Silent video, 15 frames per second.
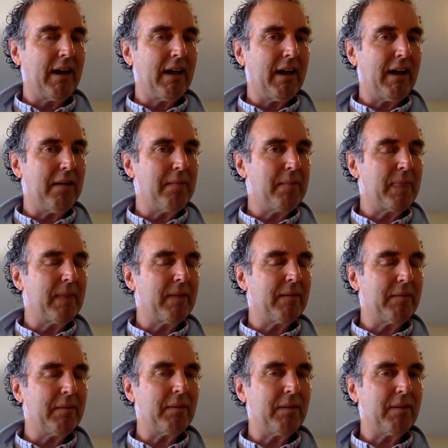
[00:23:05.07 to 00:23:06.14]
Um,
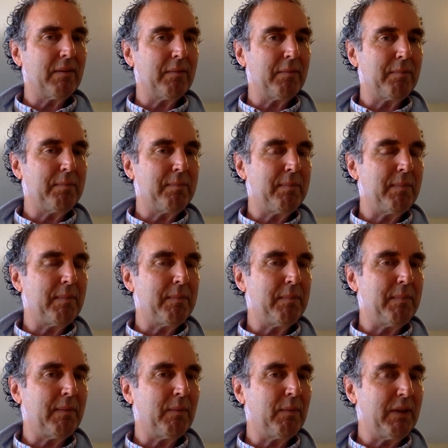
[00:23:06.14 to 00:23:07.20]

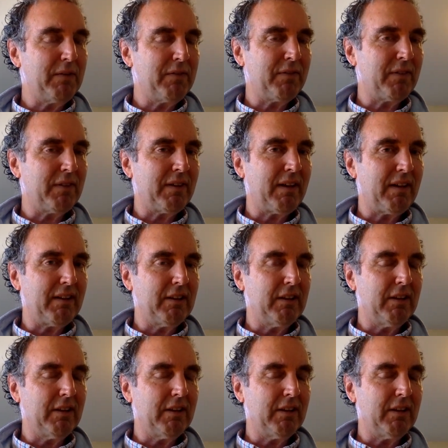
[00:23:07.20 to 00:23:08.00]
we've uh,